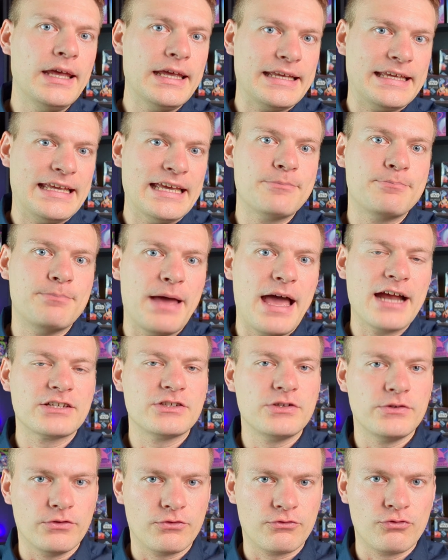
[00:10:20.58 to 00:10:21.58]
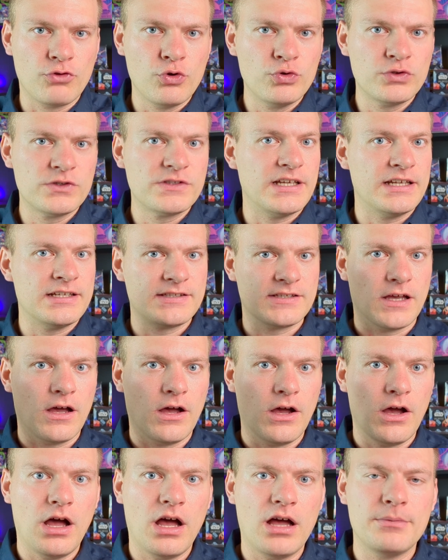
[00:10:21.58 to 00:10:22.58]
get back to the roots. It's a
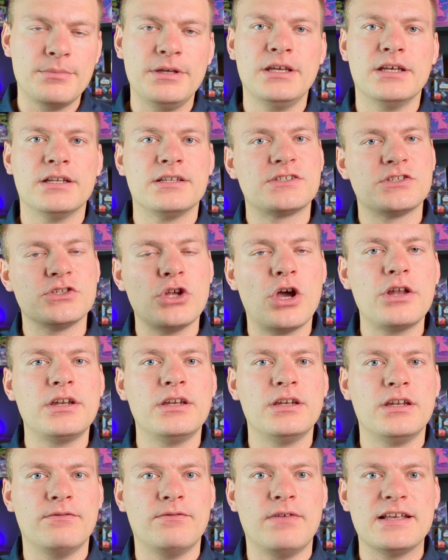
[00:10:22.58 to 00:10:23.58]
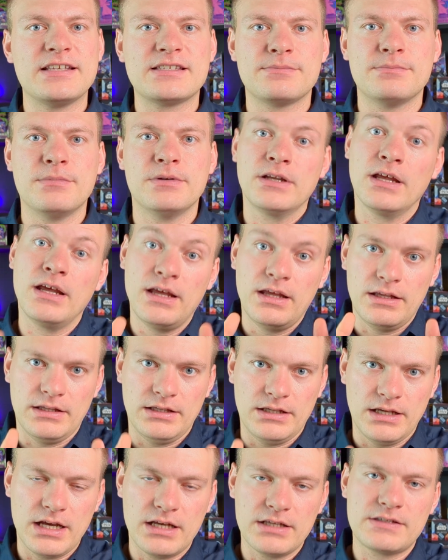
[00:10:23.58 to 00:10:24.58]
hobby, it's not an investment.
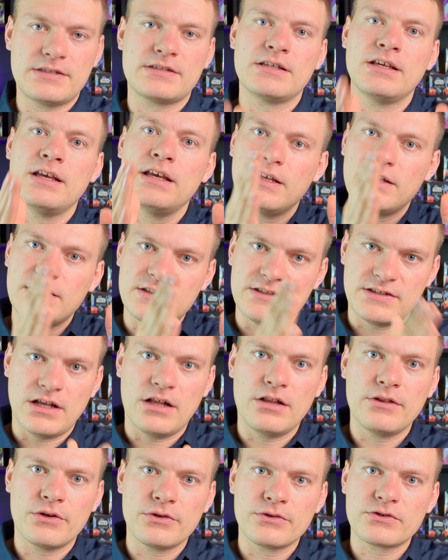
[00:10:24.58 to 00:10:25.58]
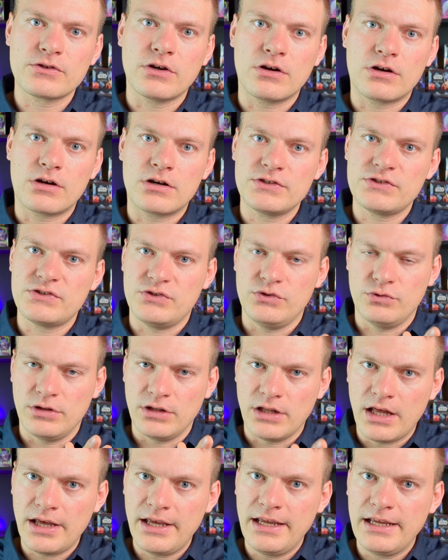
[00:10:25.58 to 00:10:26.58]
Yes, sell those cards you
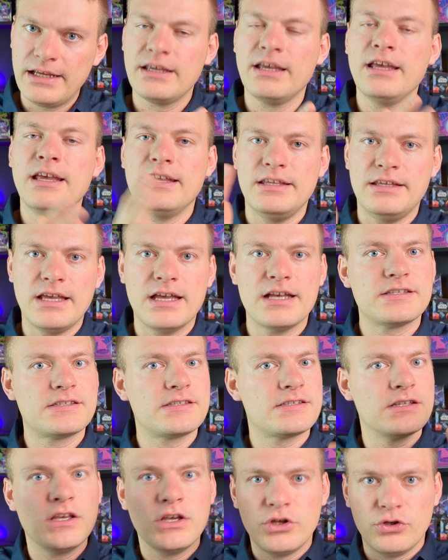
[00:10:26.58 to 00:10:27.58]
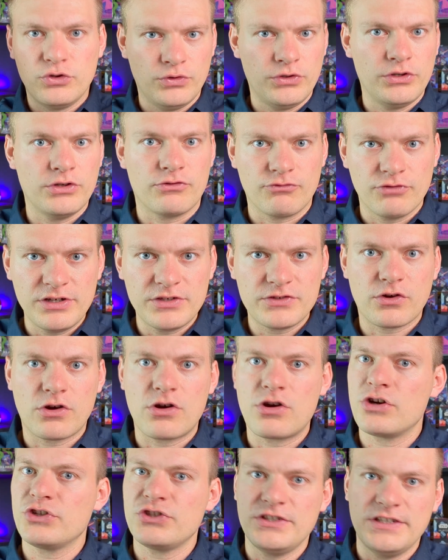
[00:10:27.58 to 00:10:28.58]
like. Yes, do your
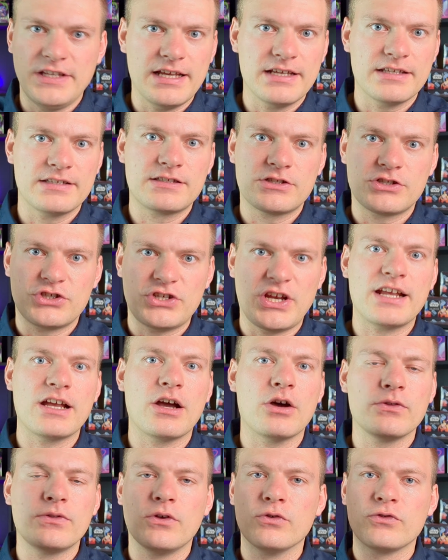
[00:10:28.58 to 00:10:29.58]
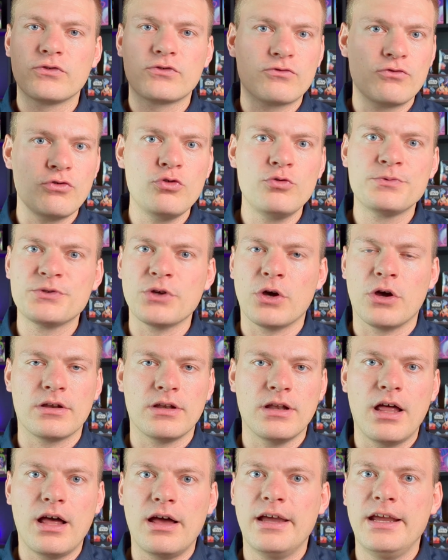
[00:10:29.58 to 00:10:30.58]
research. Yes, check out those groups
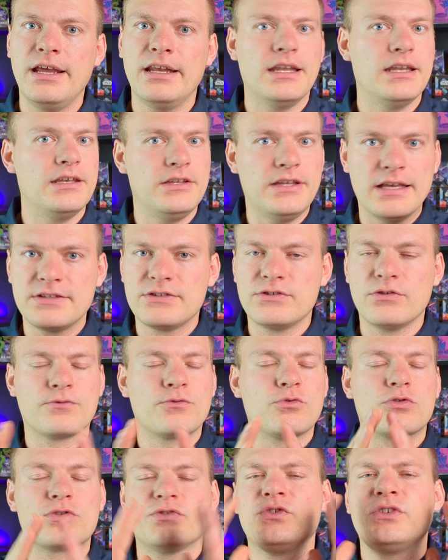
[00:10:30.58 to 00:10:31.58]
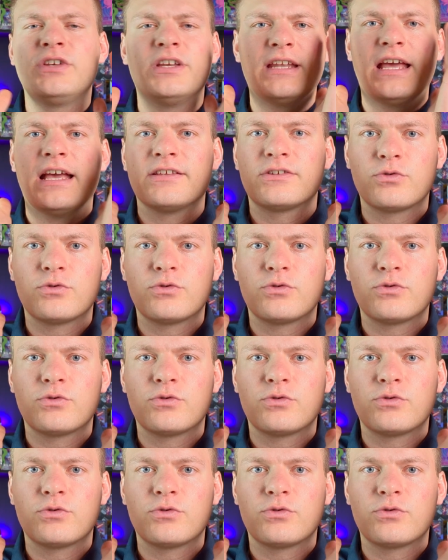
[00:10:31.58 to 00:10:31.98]
online. And yes, of course, you can ask